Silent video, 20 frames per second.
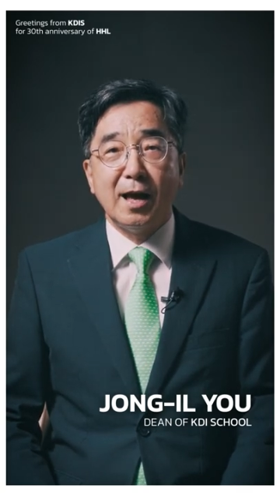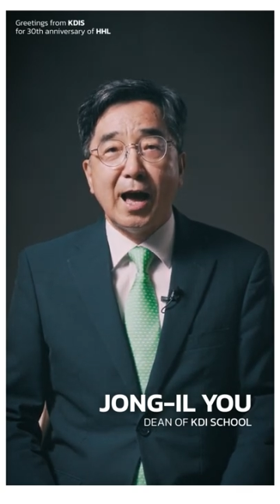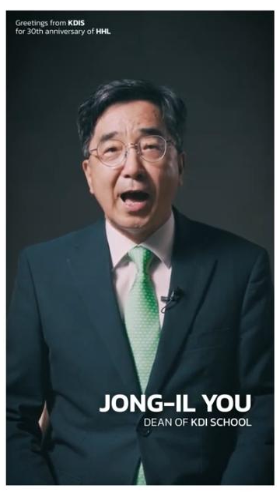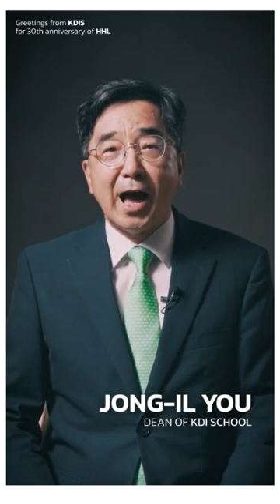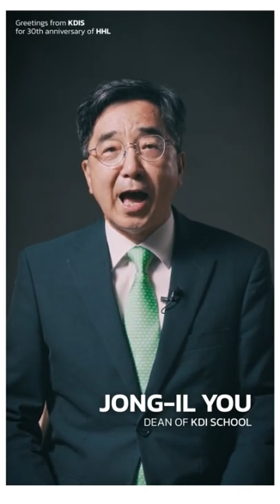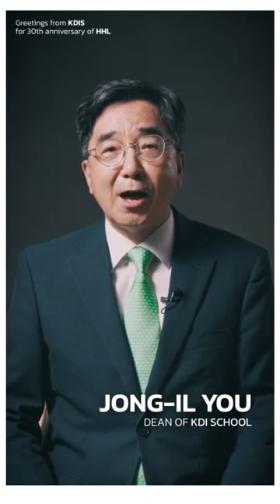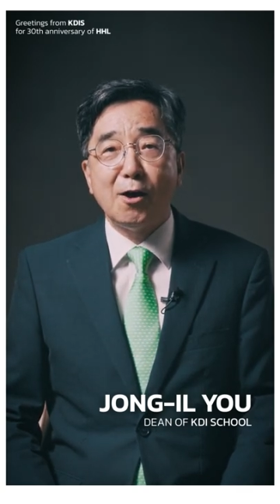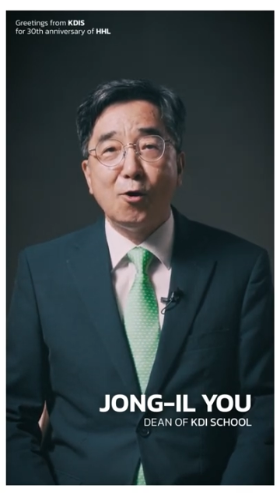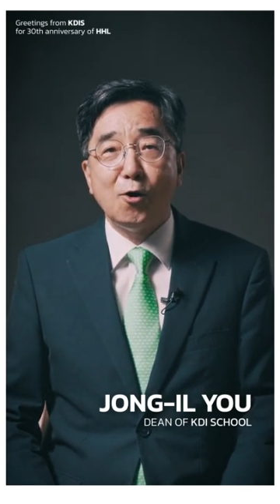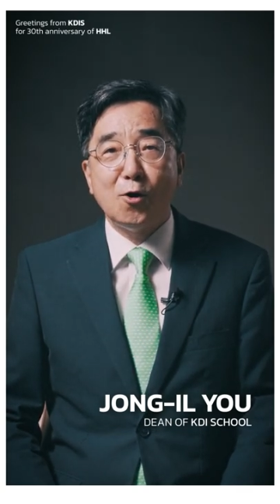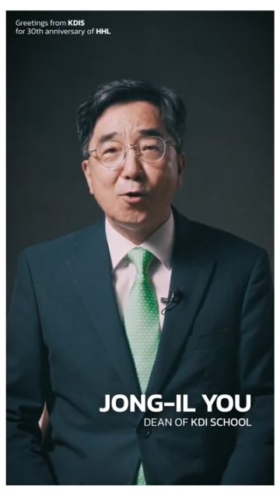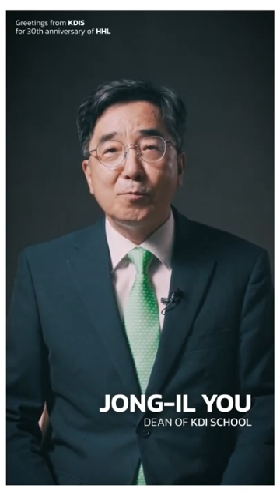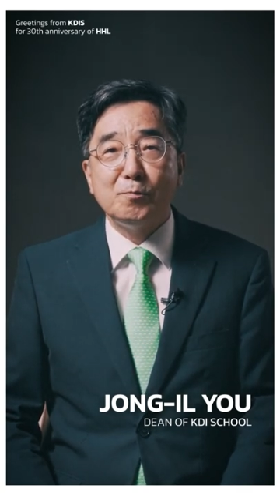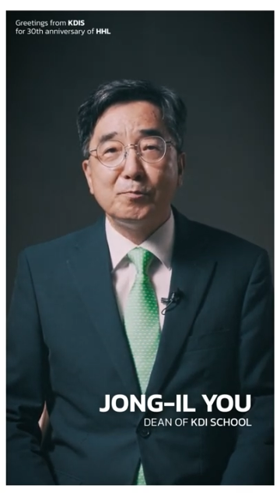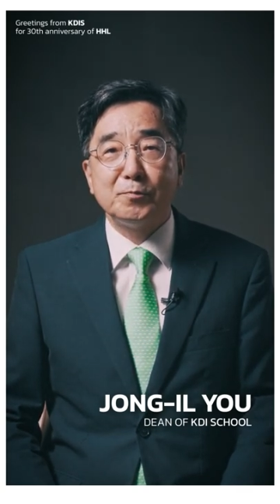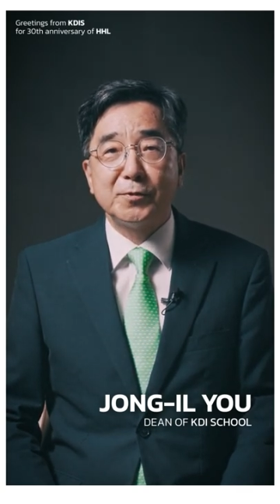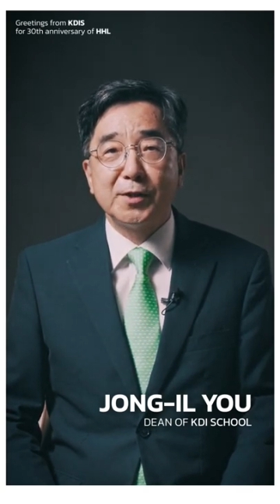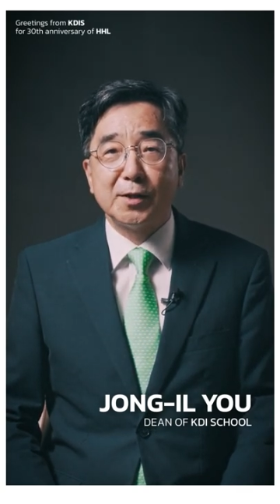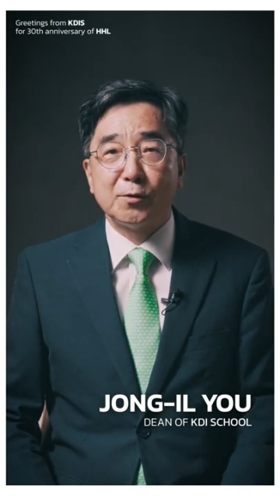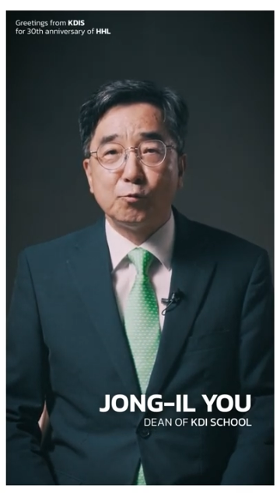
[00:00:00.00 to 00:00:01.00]
I
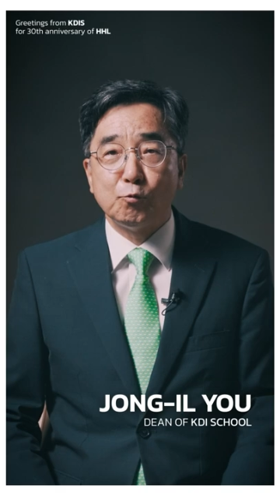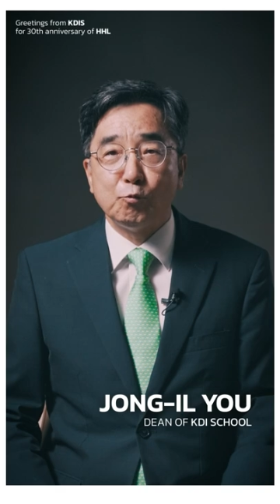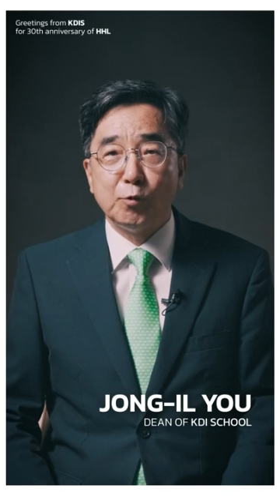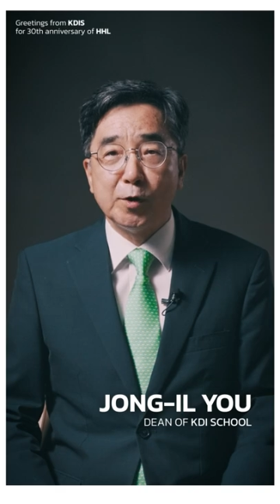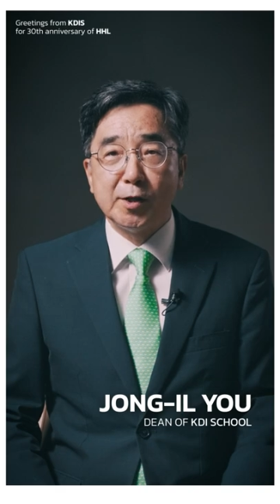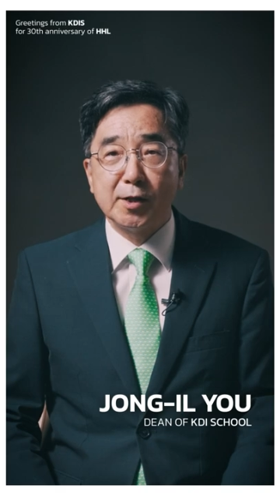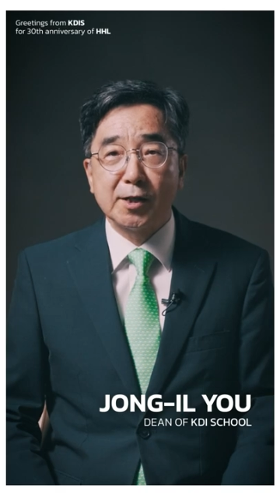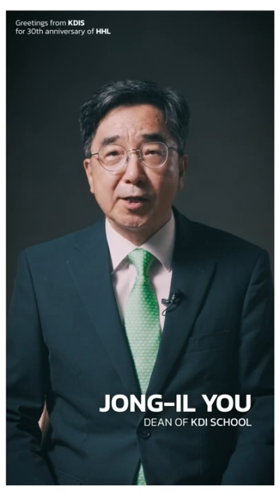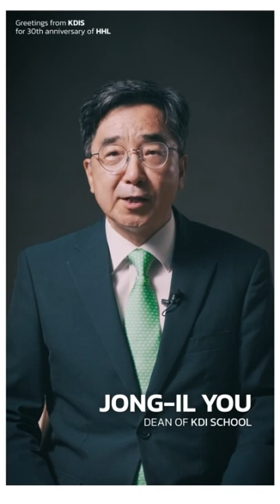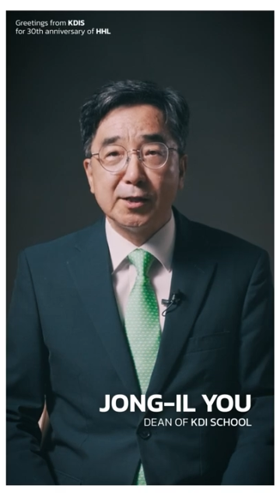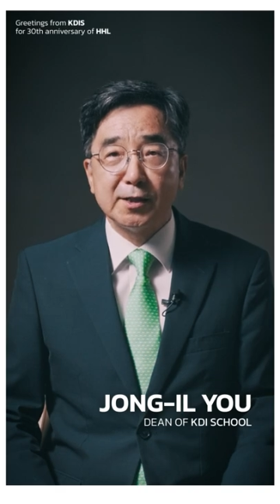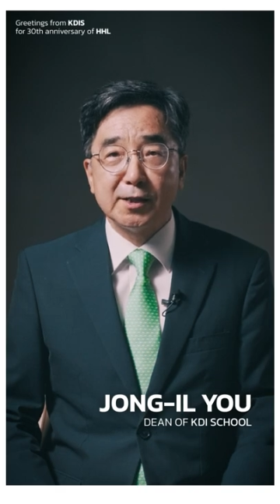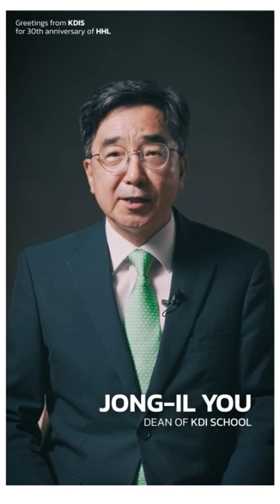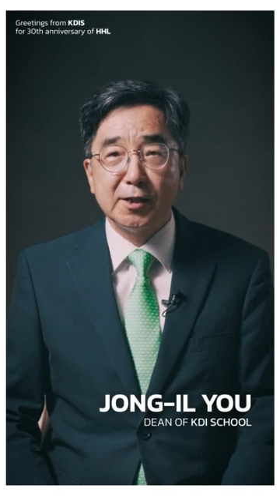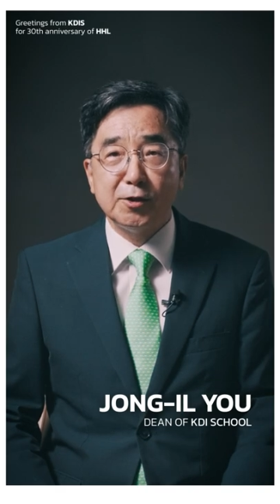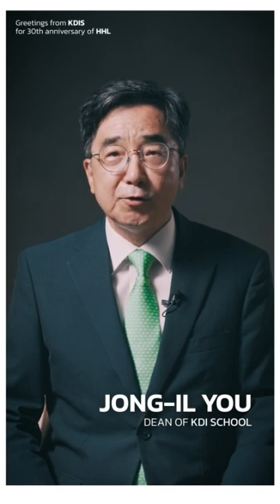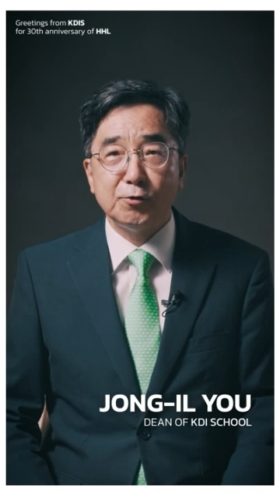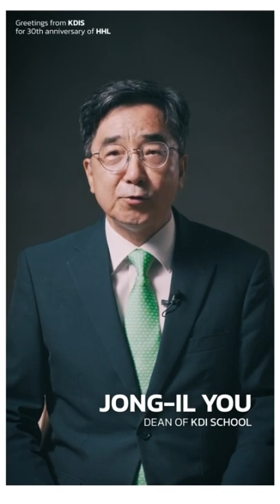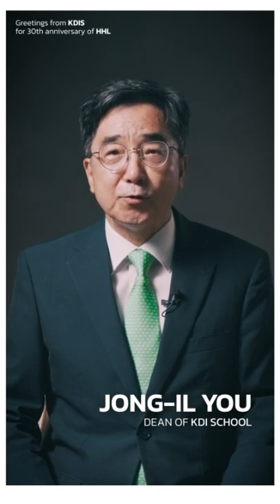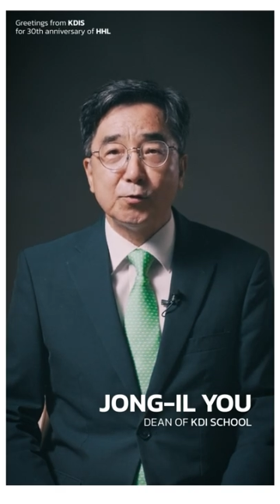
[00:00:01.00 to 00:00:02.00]
hope that we'll
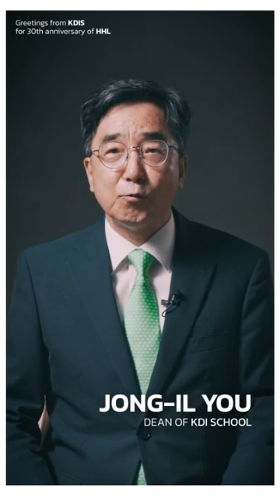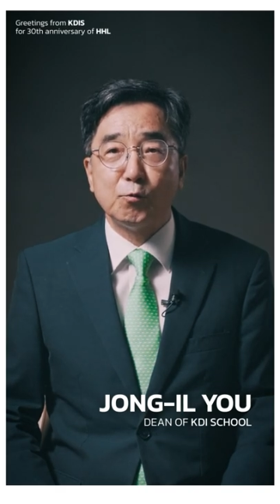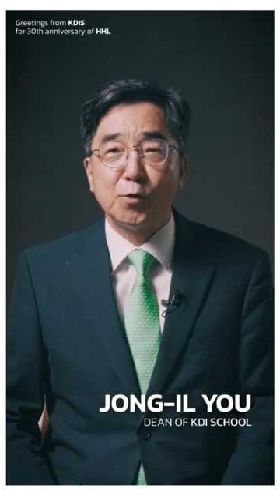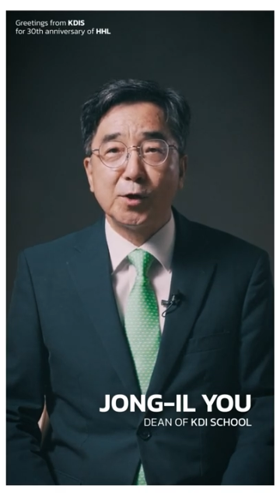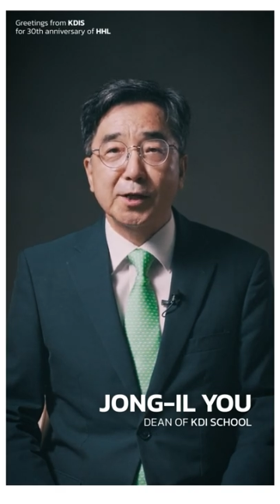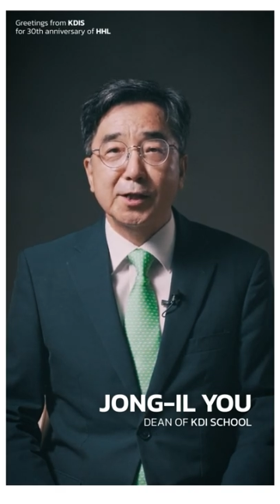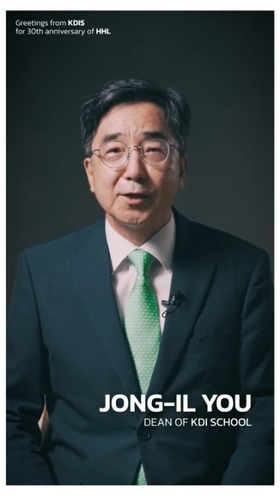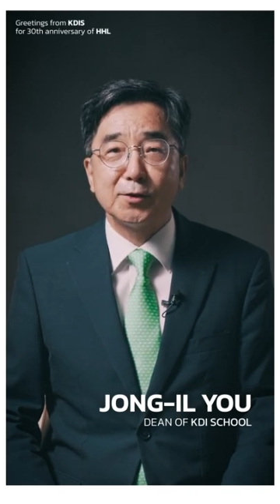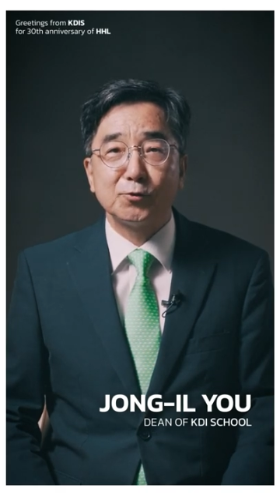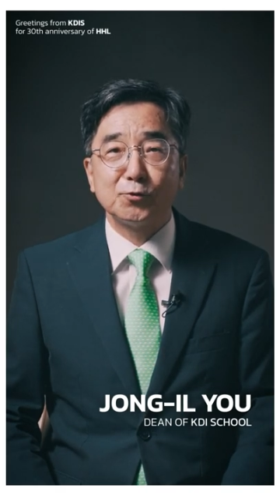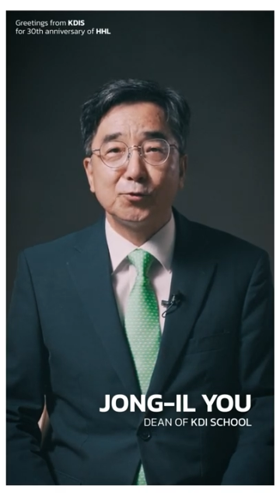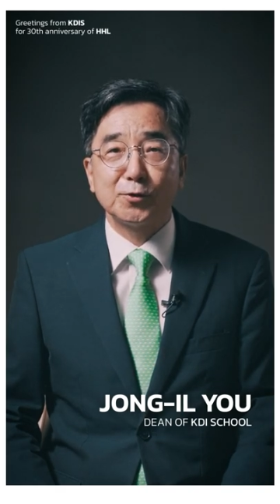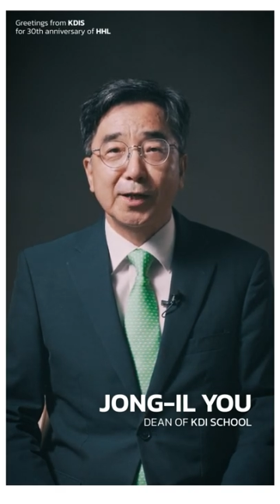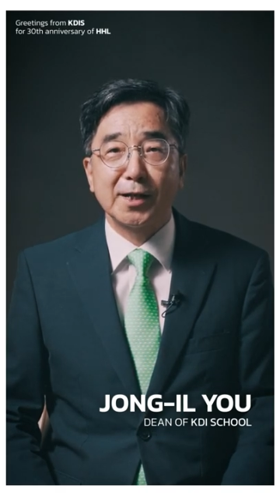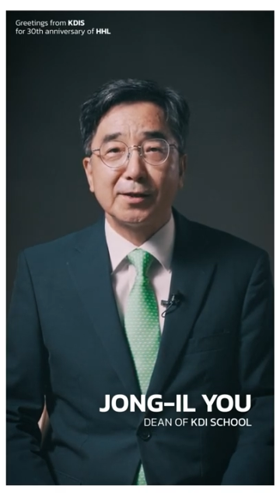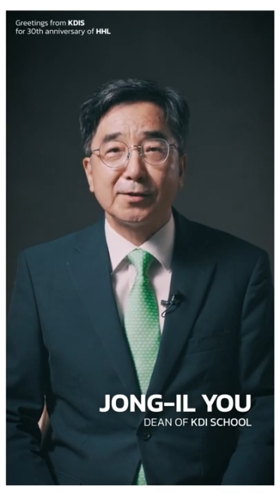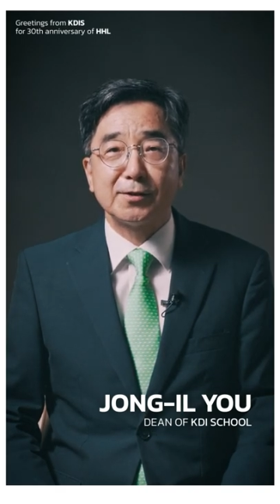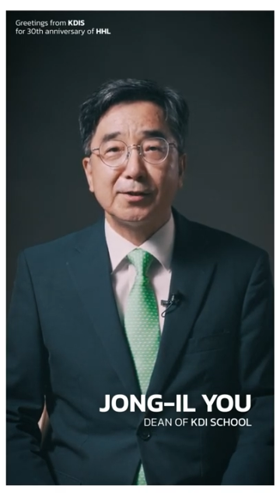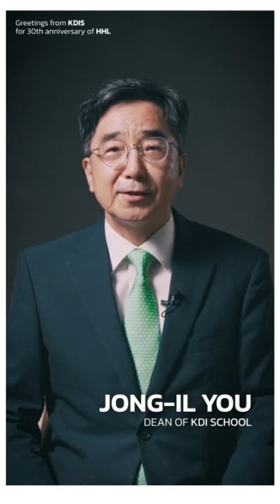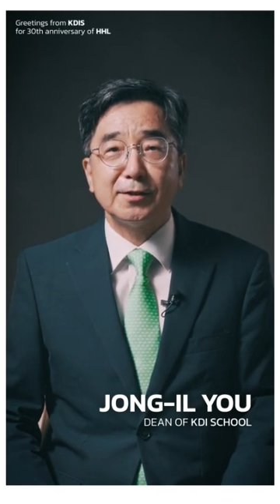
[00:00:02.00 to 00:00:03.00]
continue working
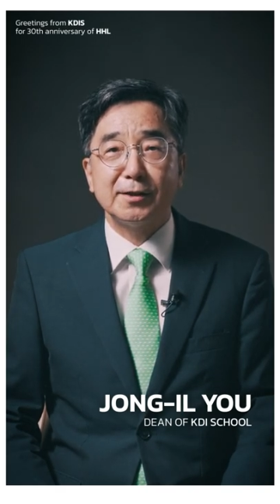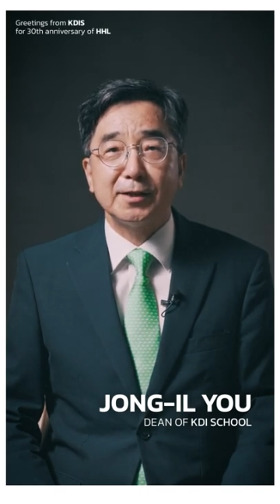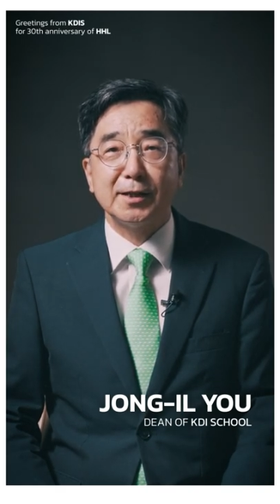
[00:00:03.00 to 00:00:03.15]
together